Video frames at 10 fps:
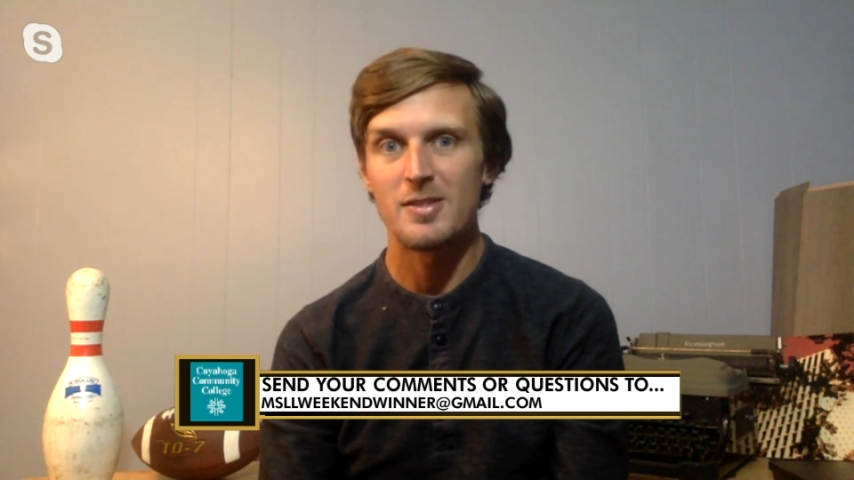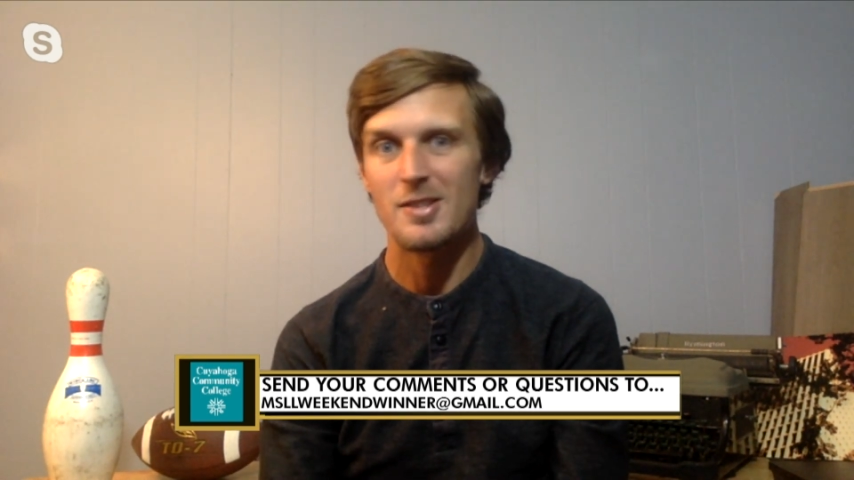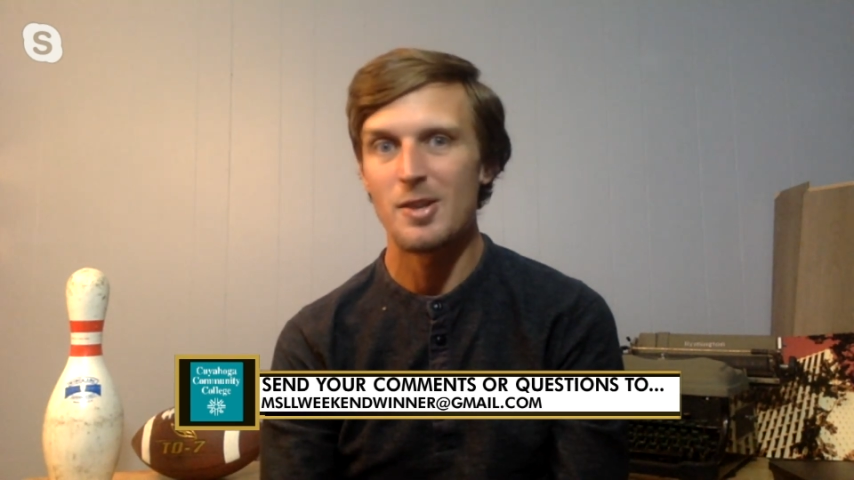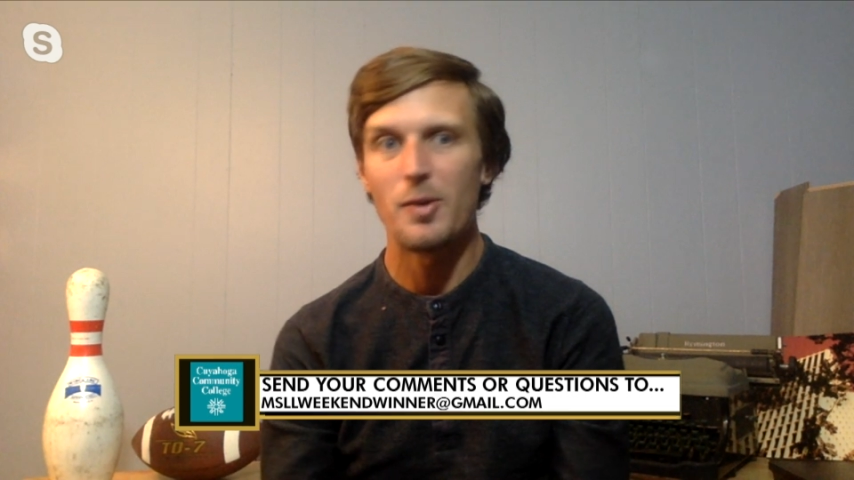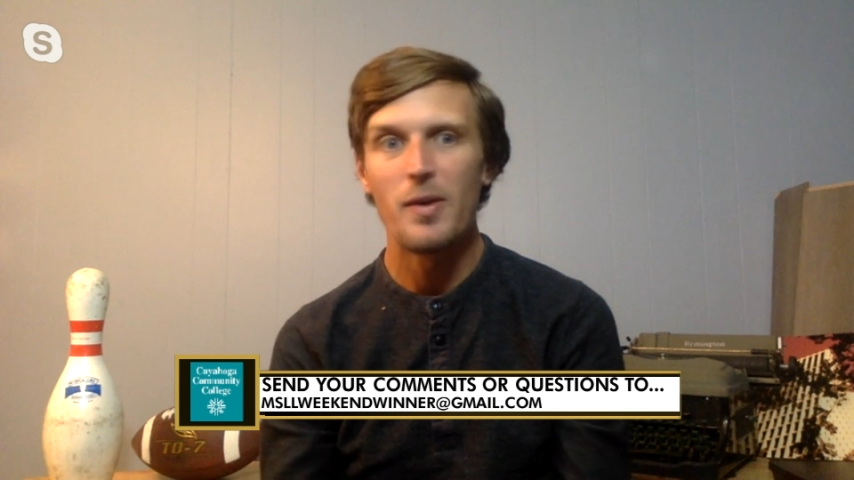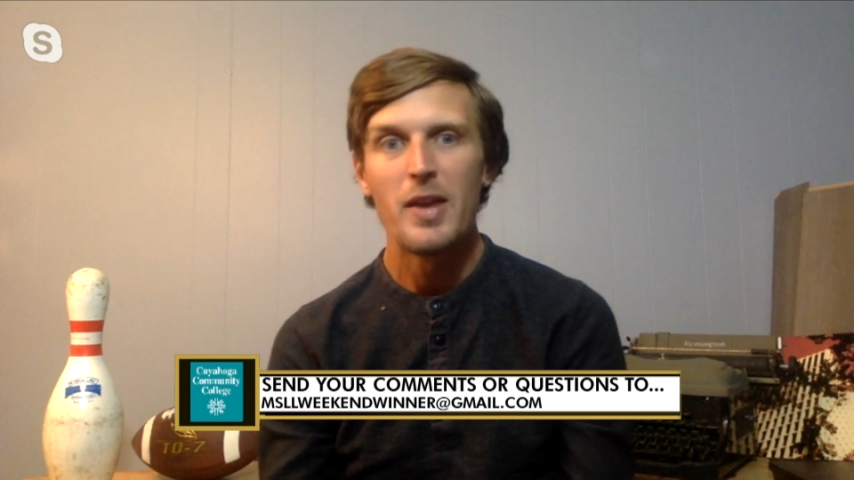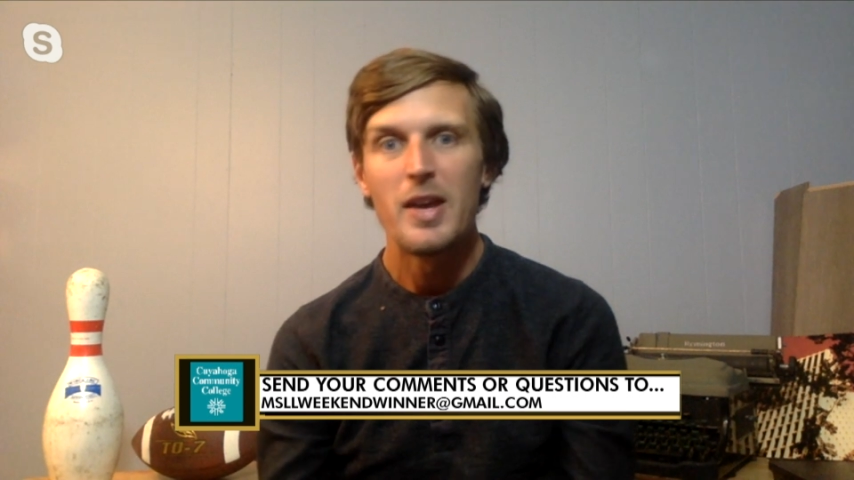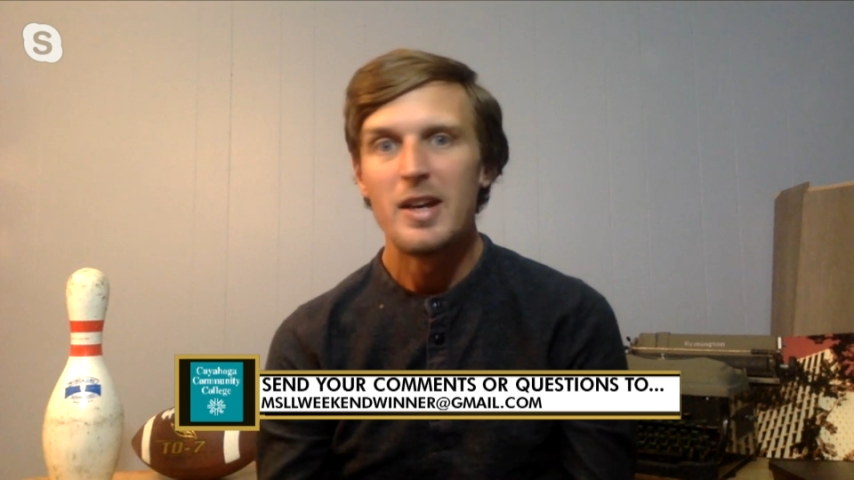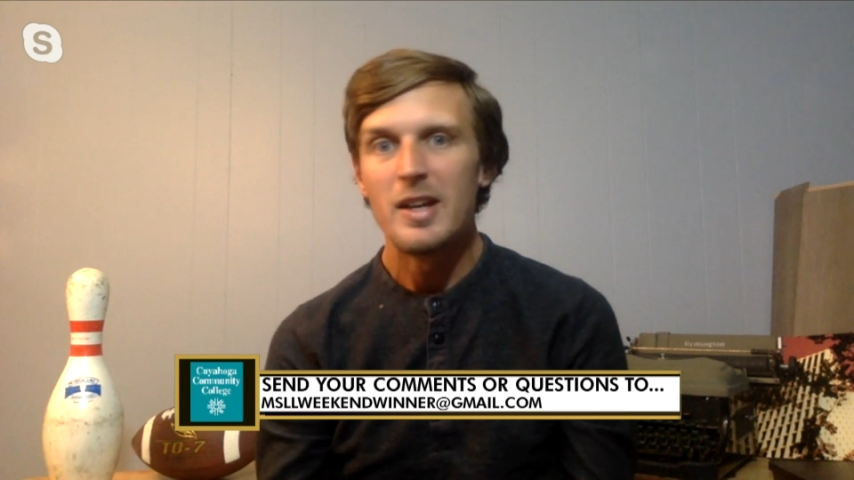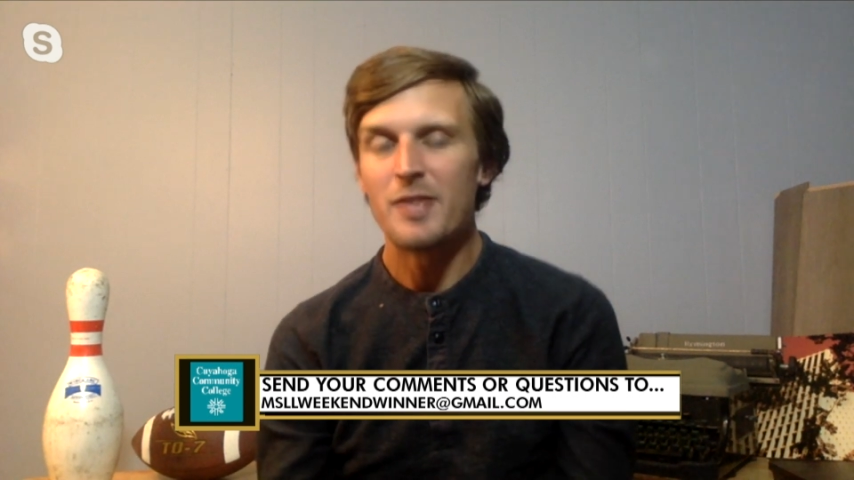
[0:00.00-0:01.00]
So
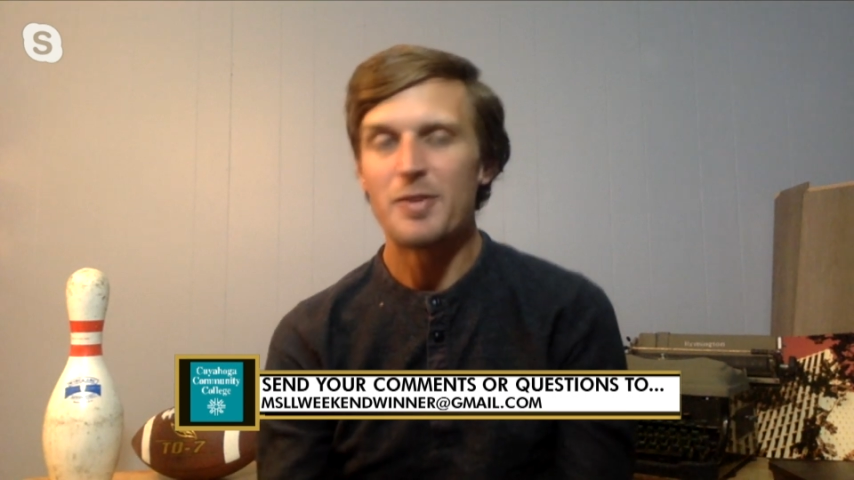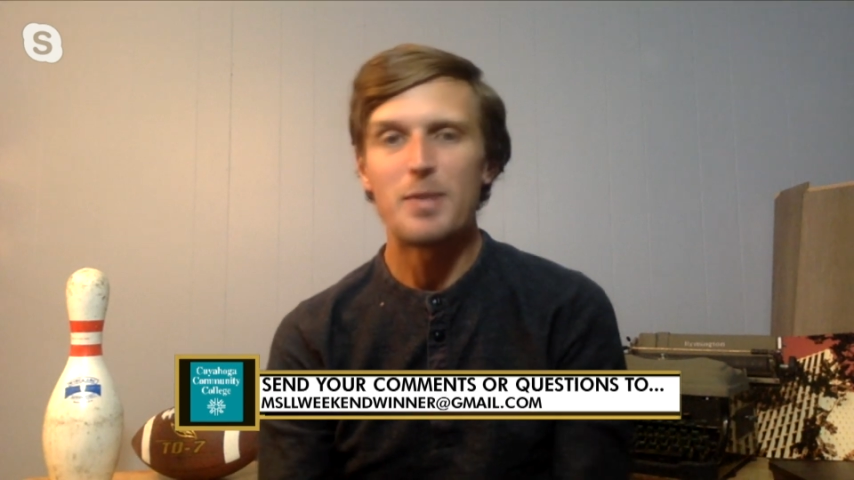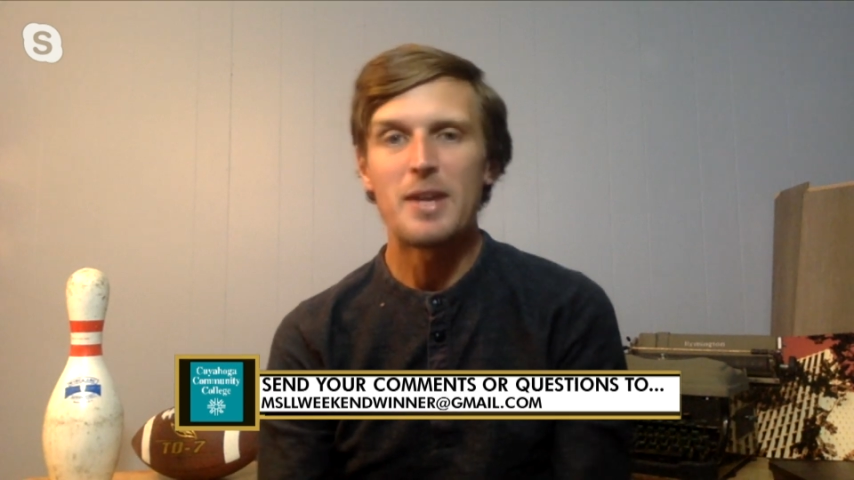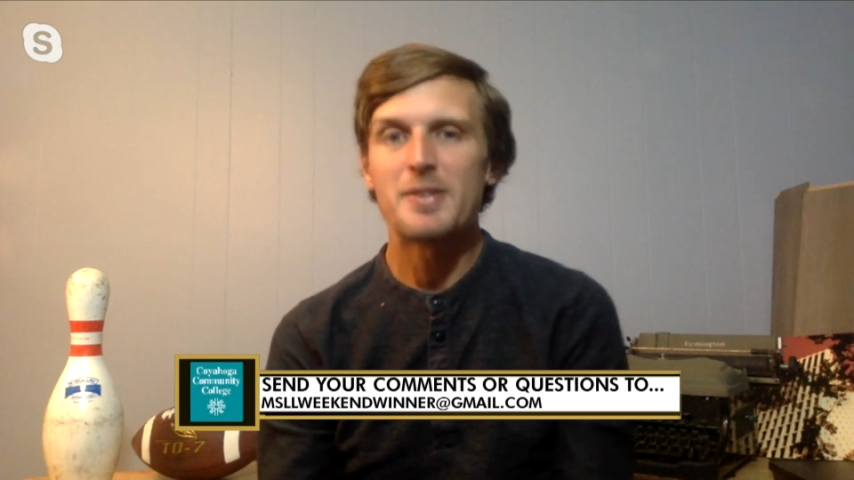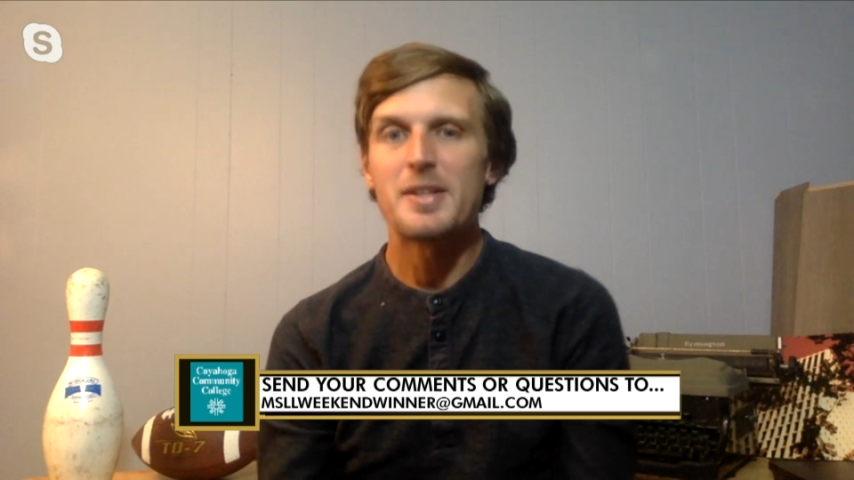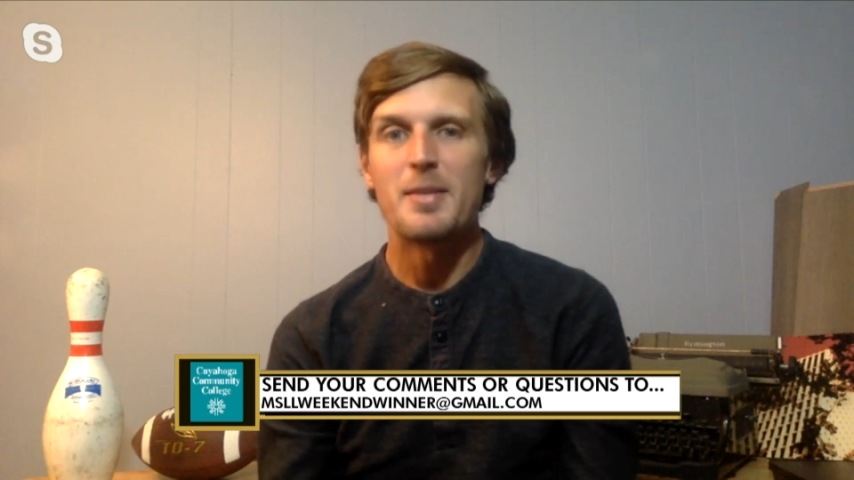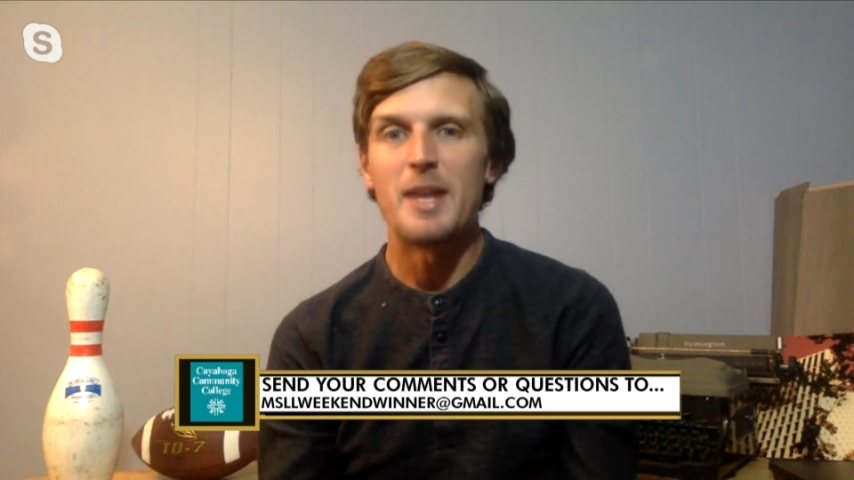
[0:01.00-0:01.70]
know, if the Browns come